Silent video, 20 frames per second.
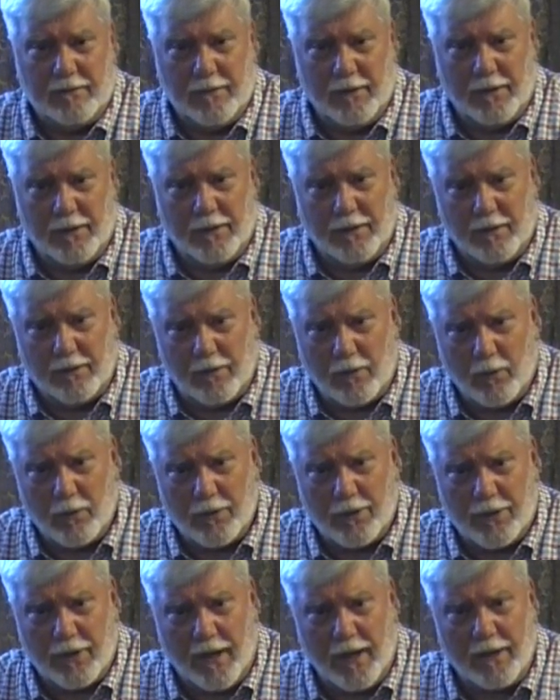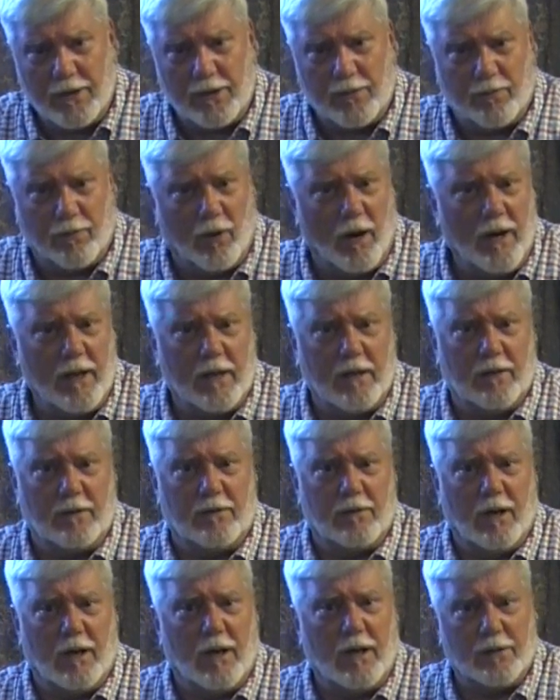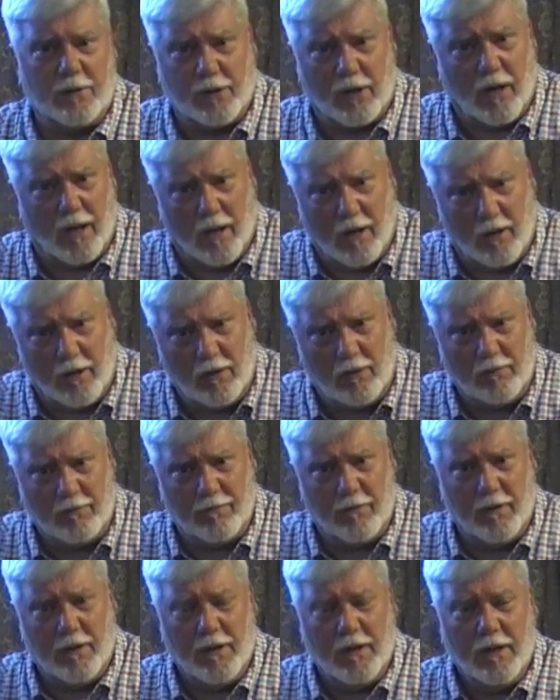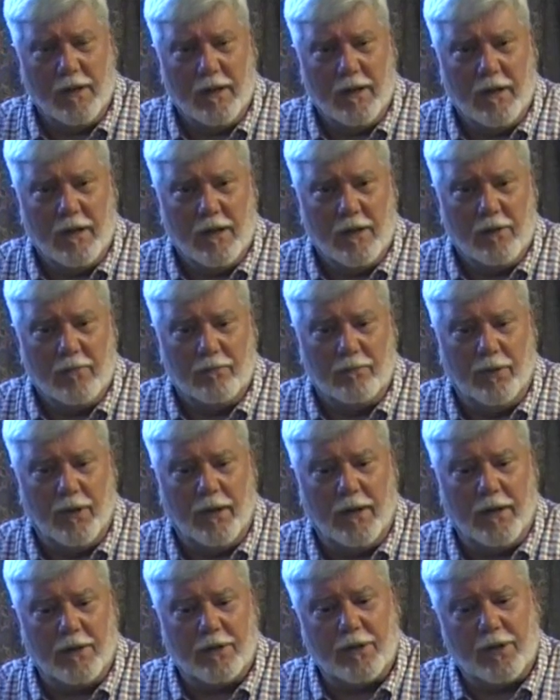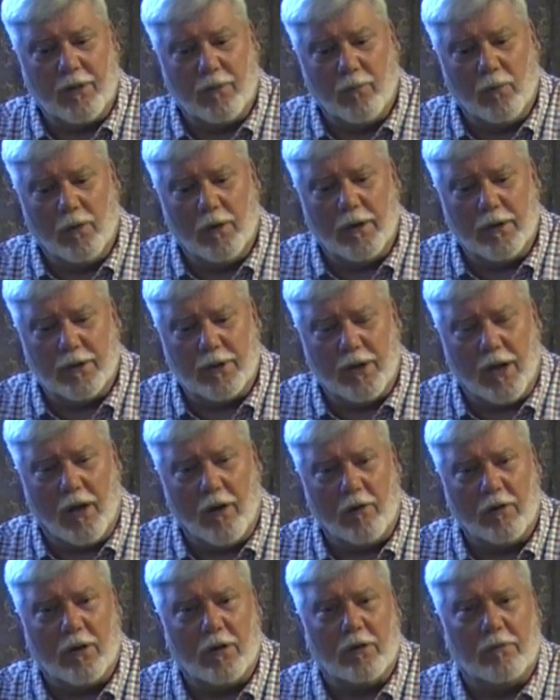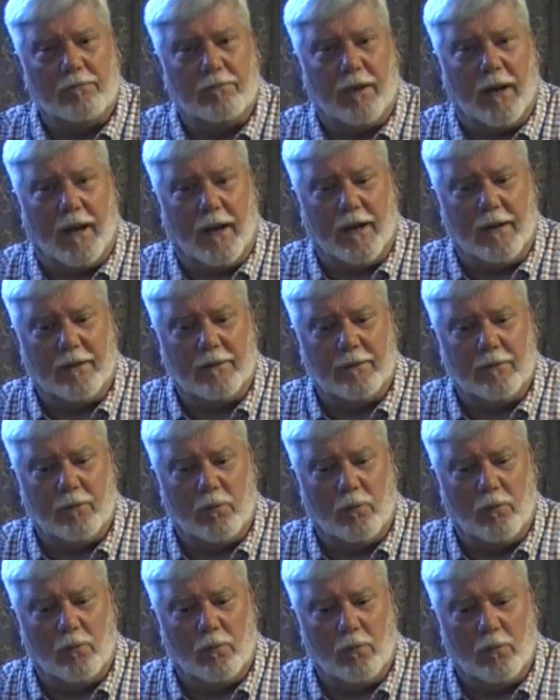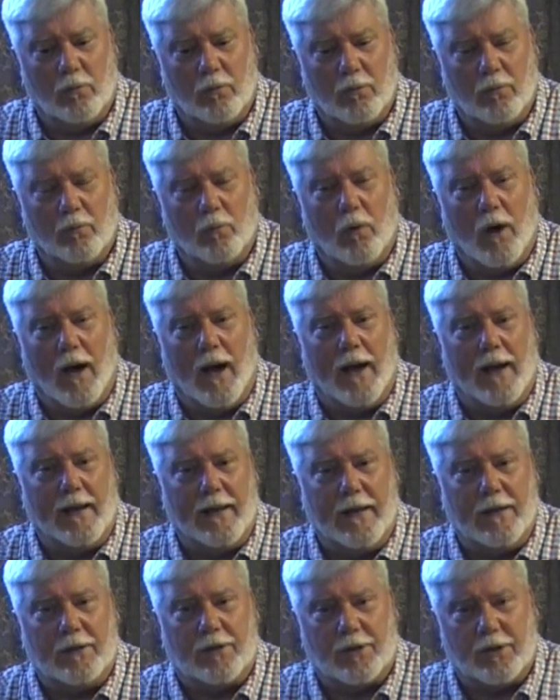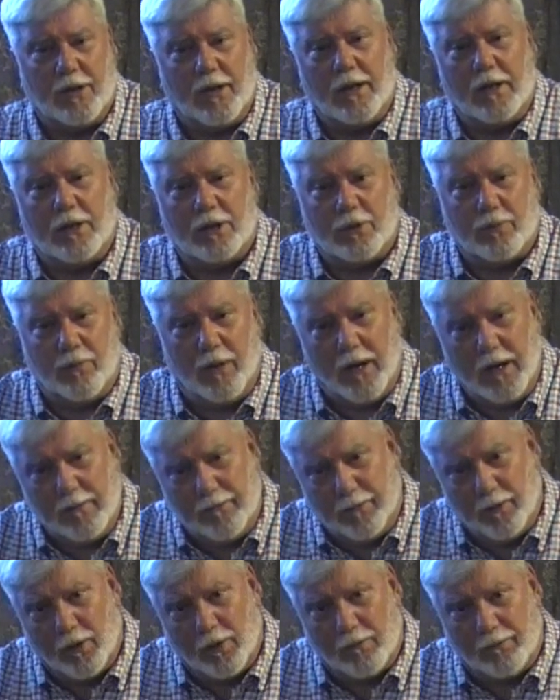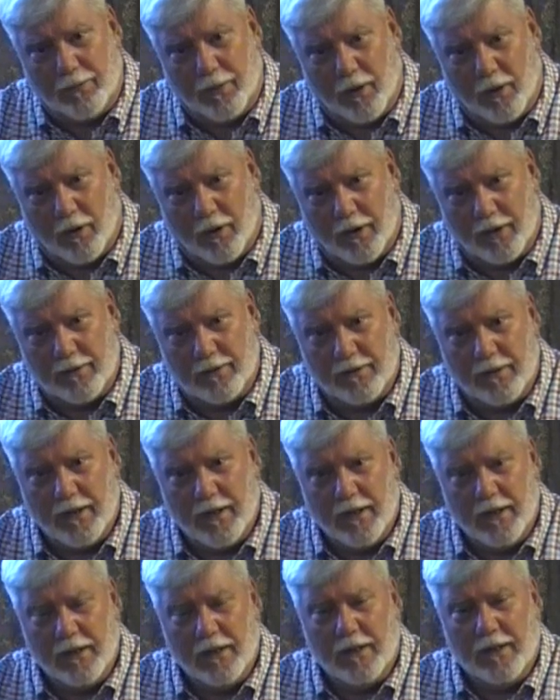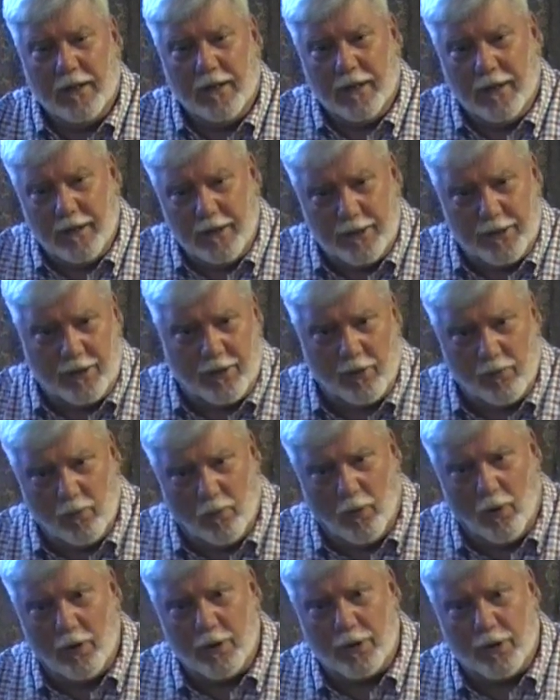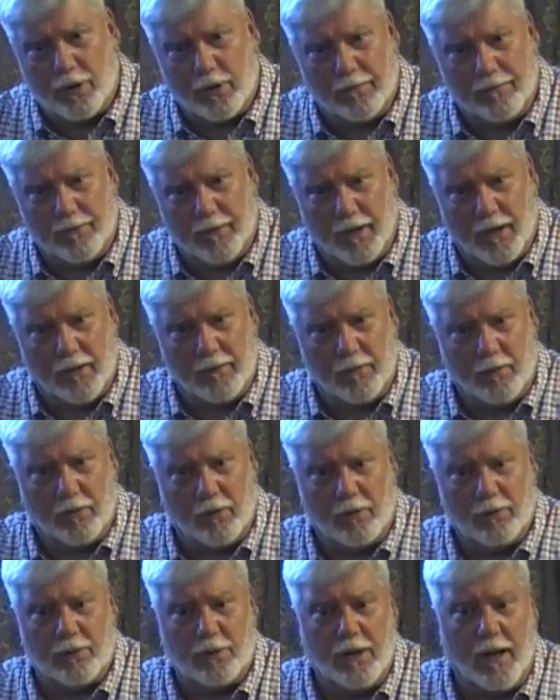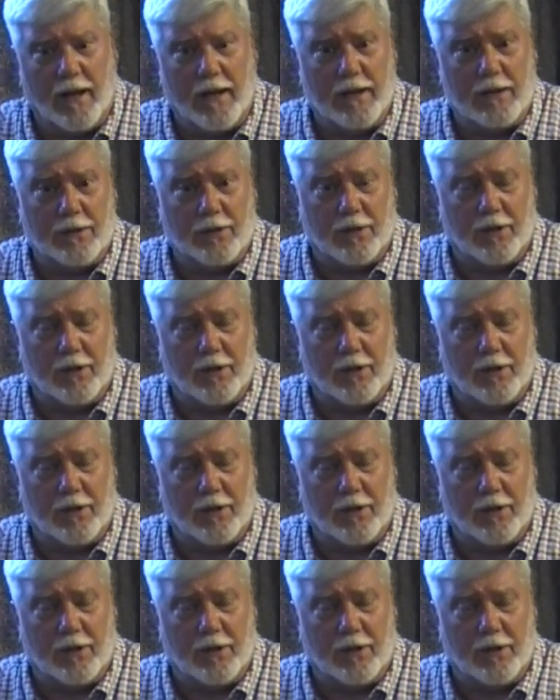Uh, of course, that's breaking God's law. But it's what he's talking about, why he set his people apart is to worship them on those days.